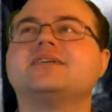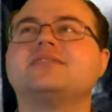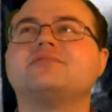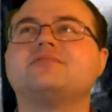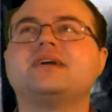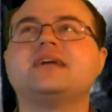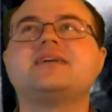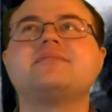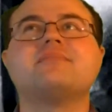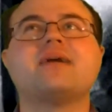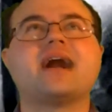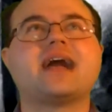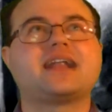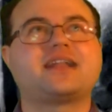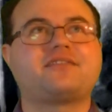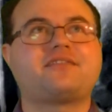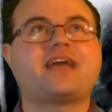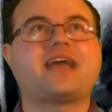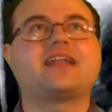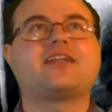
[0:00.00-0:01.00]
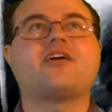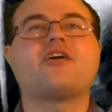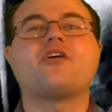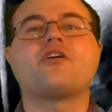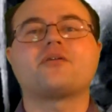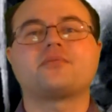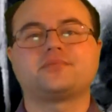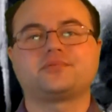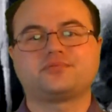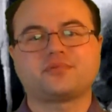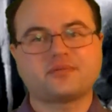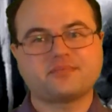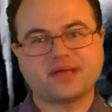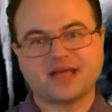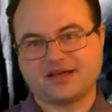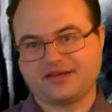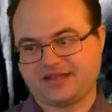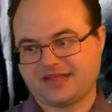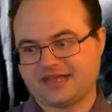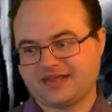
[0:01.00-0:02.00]
we might have had armed
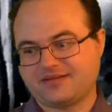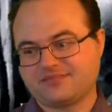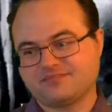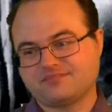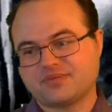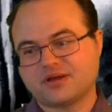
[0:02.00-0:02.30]
rebellion.